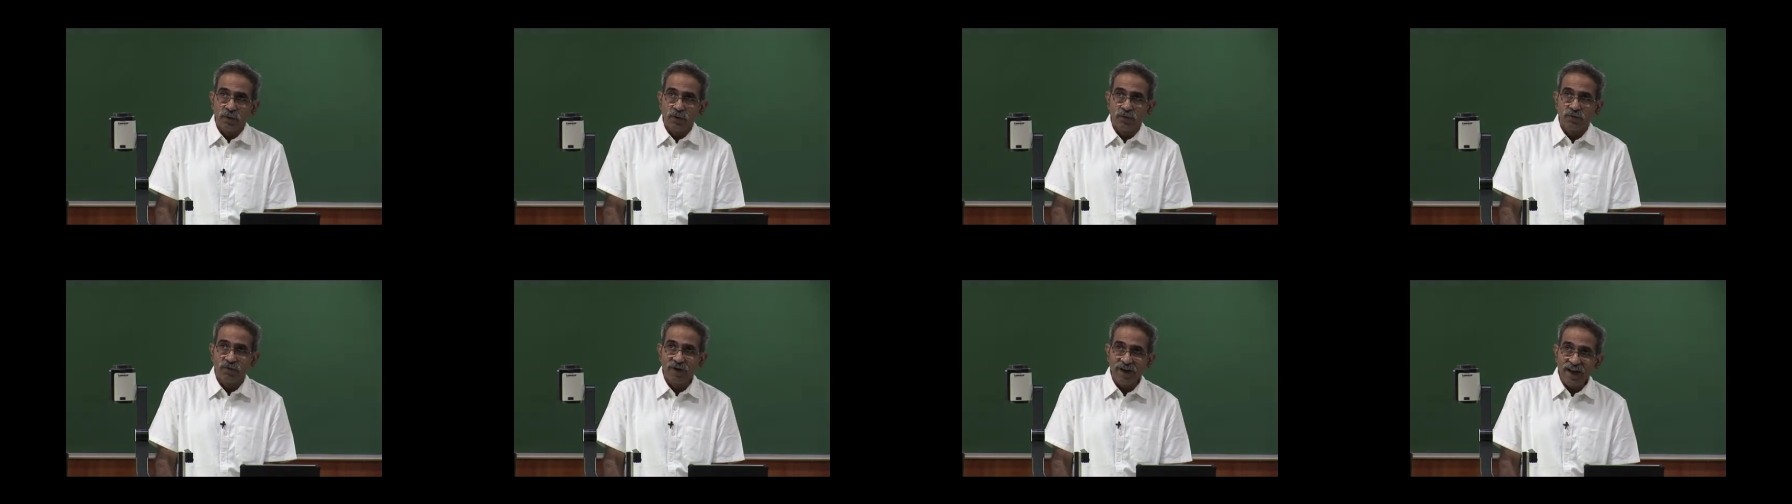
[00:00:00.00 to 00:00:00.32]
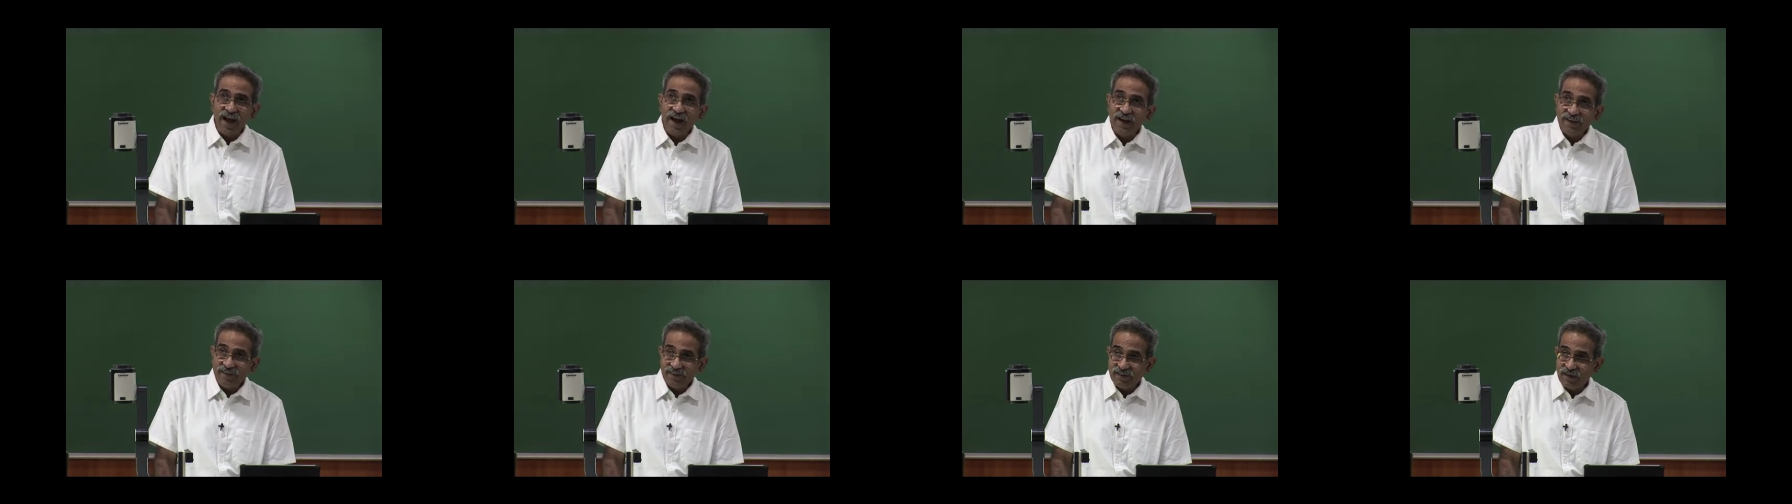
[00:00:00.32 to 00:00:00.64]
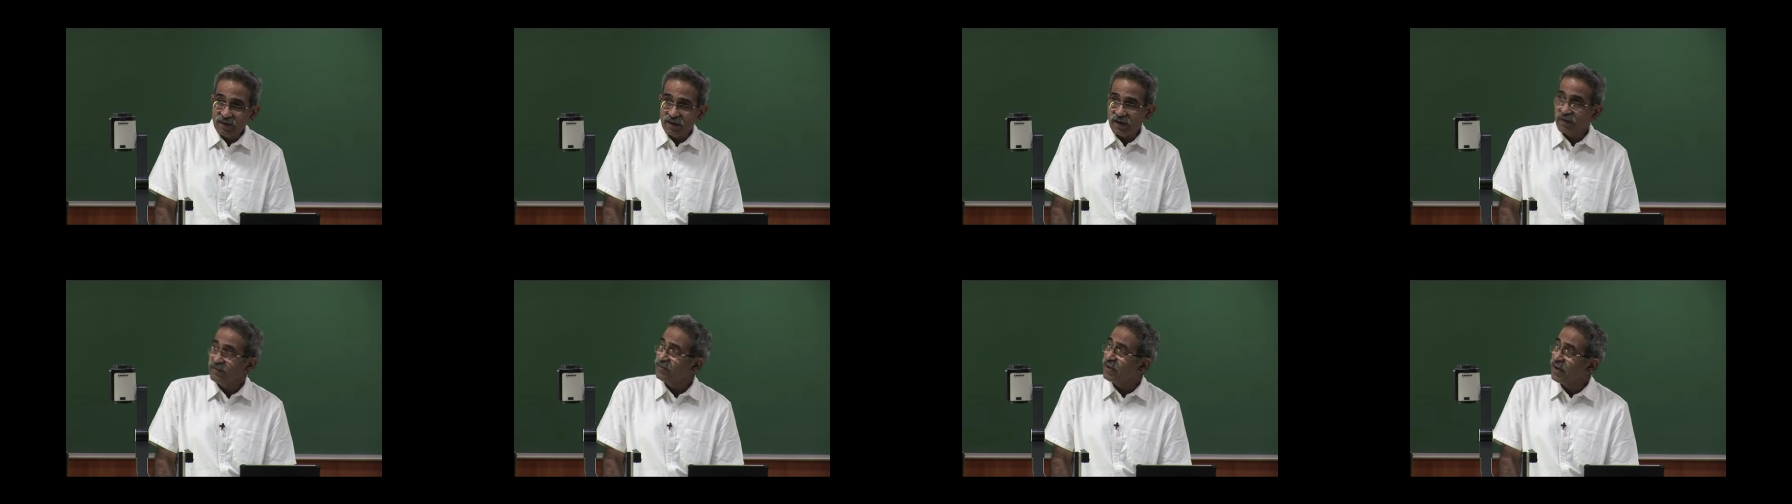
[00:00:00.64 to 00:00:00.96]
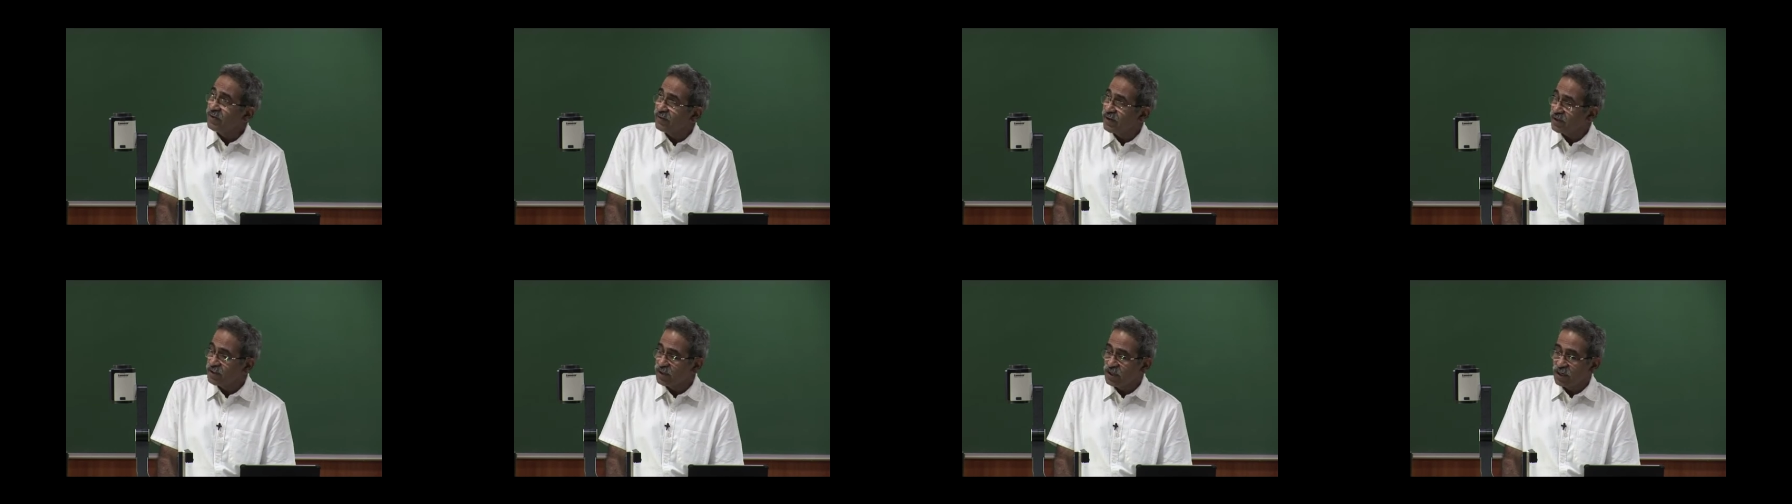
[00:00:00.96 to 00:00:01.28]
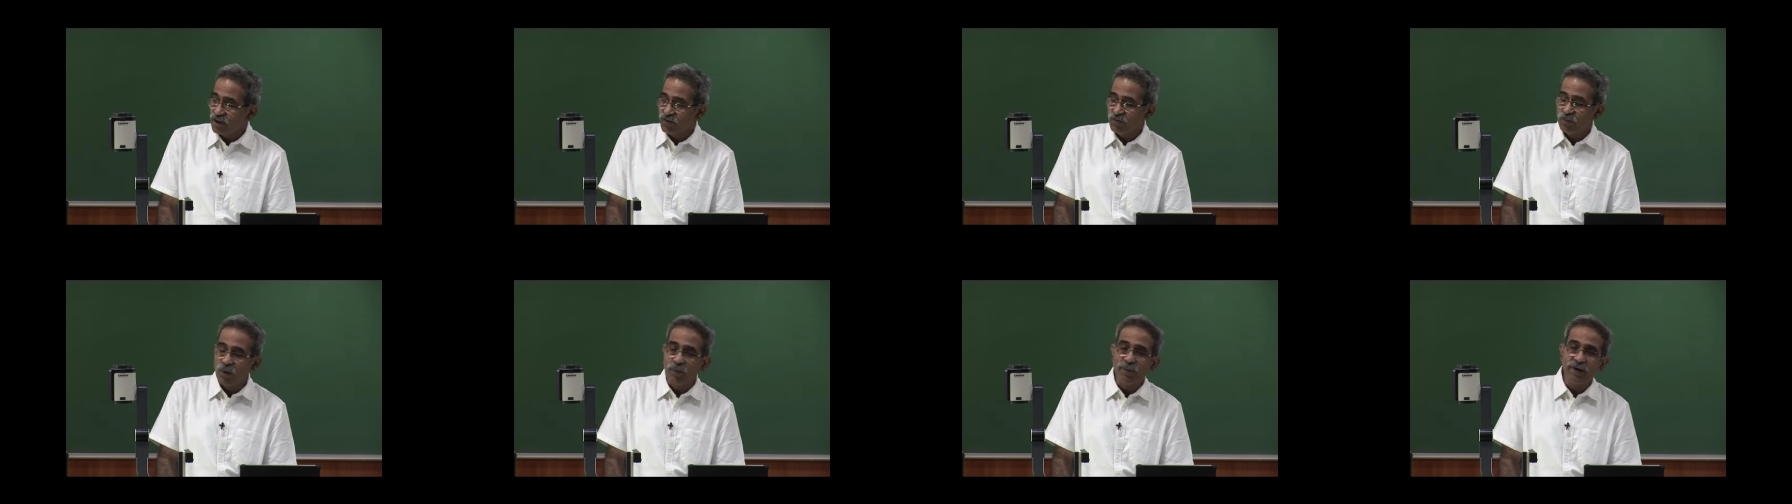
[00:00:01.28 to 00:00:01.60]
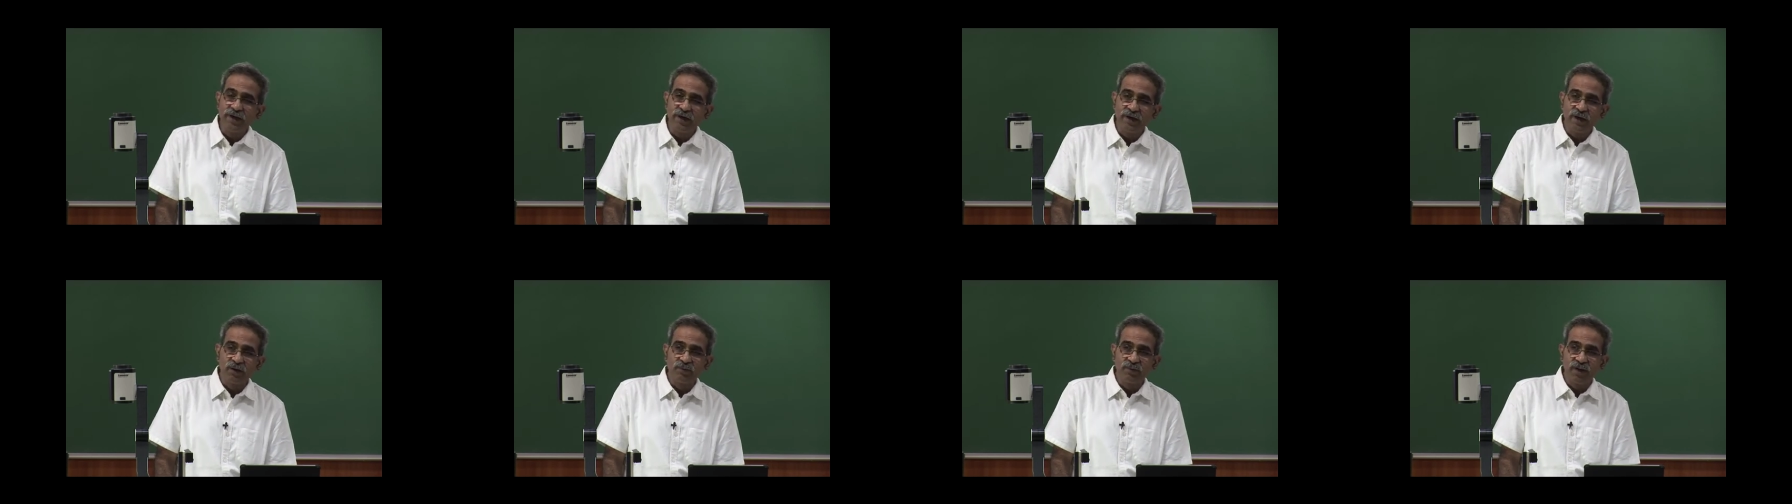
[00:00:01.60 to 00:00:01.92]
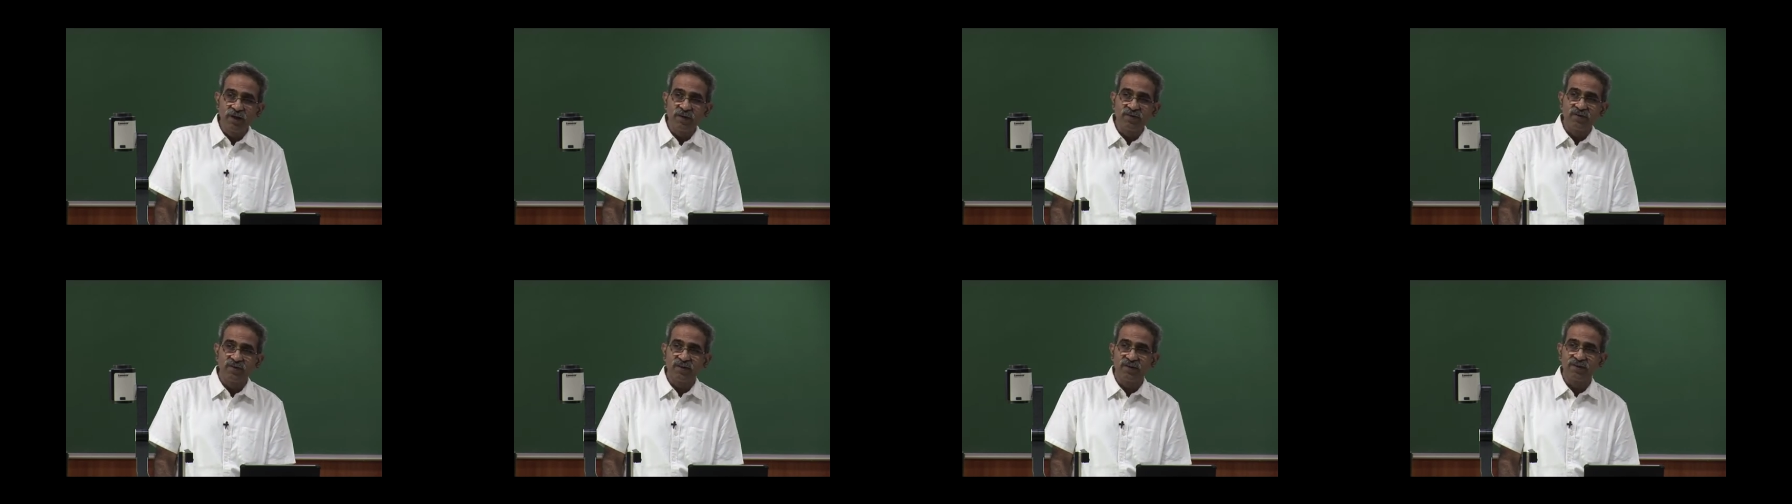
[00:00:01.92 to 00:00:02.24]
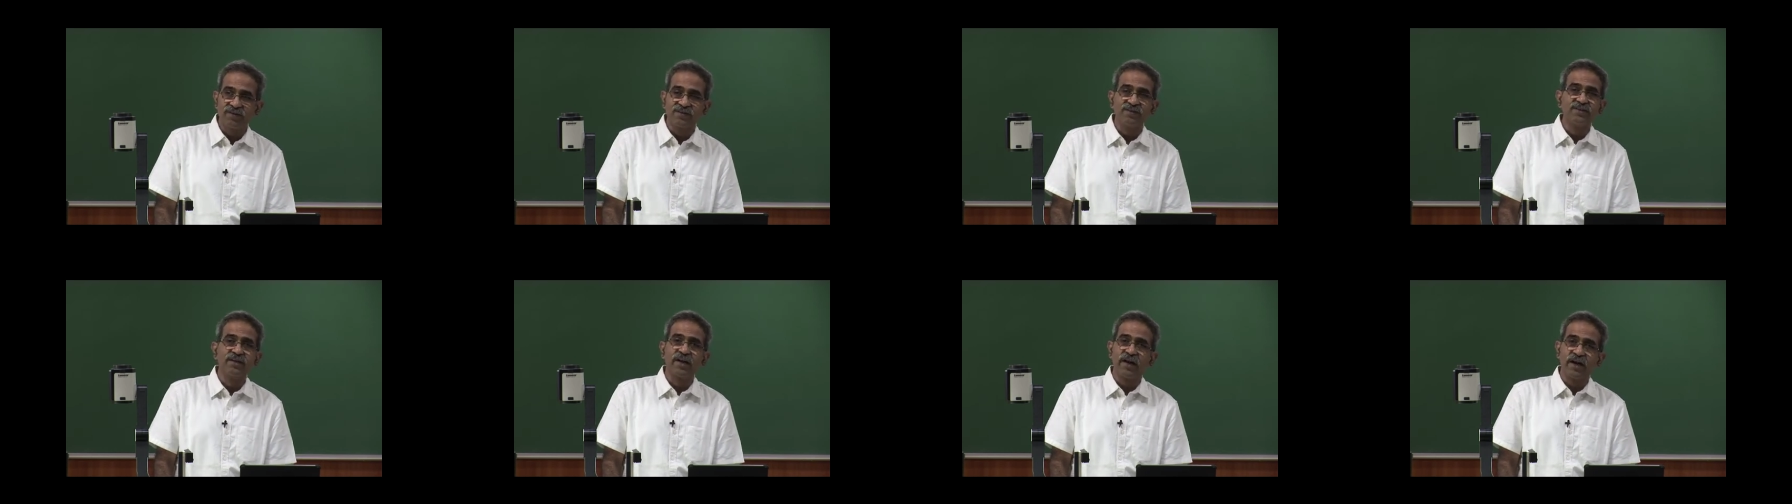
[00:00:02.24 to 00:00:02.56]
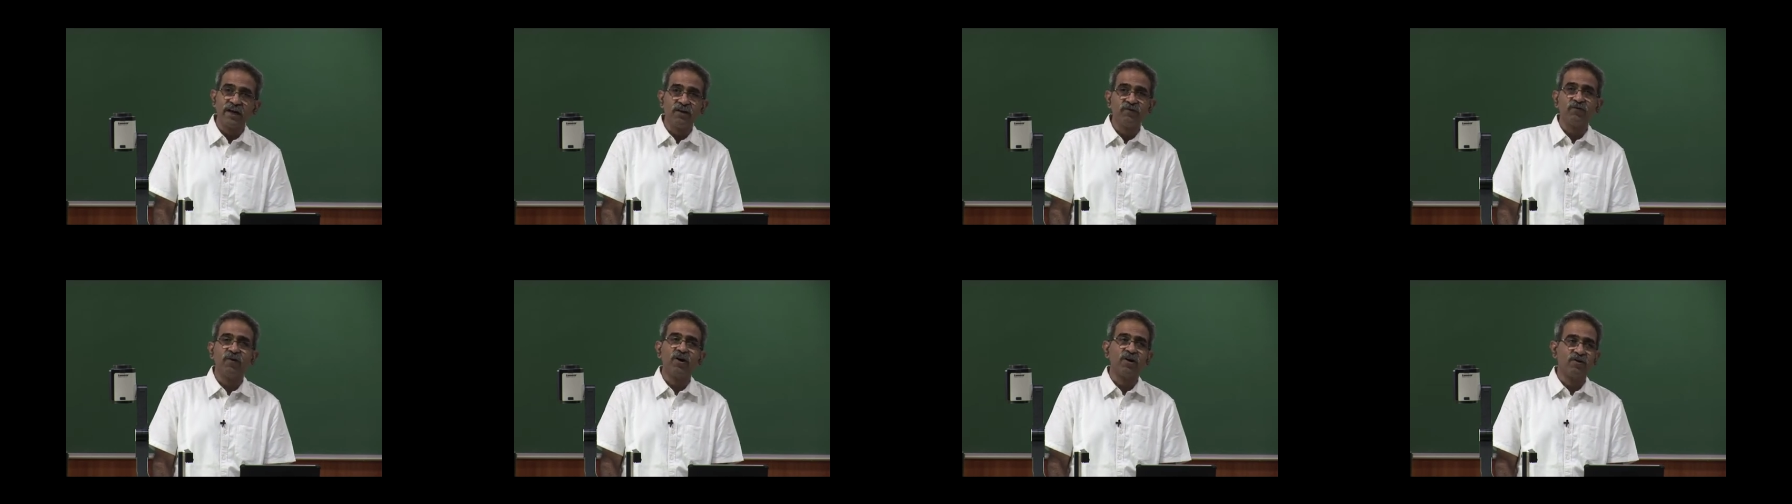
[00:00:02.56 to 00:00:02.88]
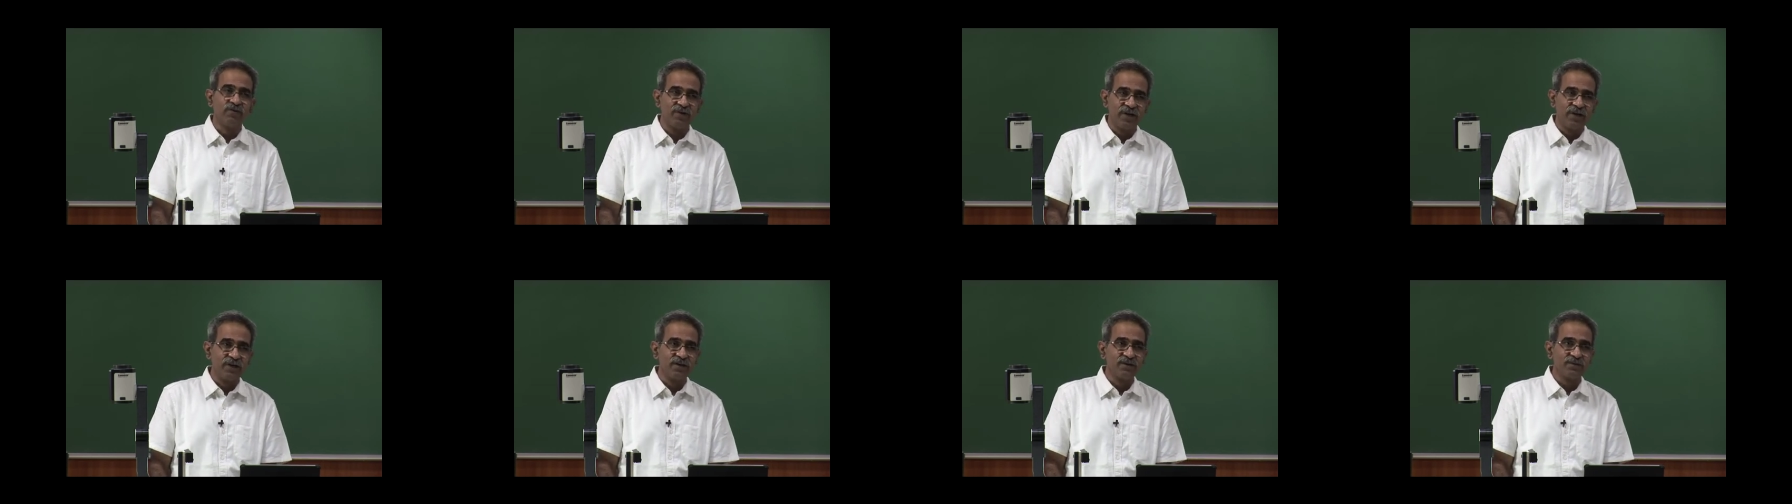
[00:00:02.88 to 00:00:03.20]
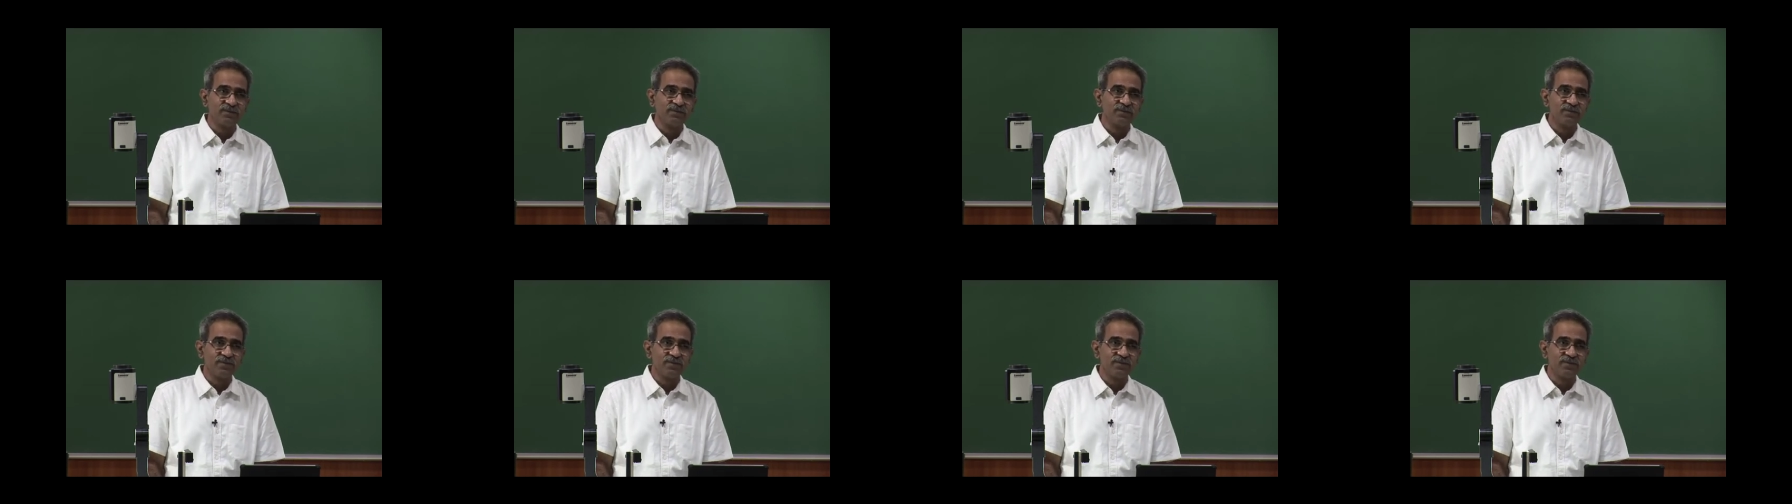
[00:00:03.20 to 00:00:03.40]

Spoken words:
whereas conservation of momentum is straightforward,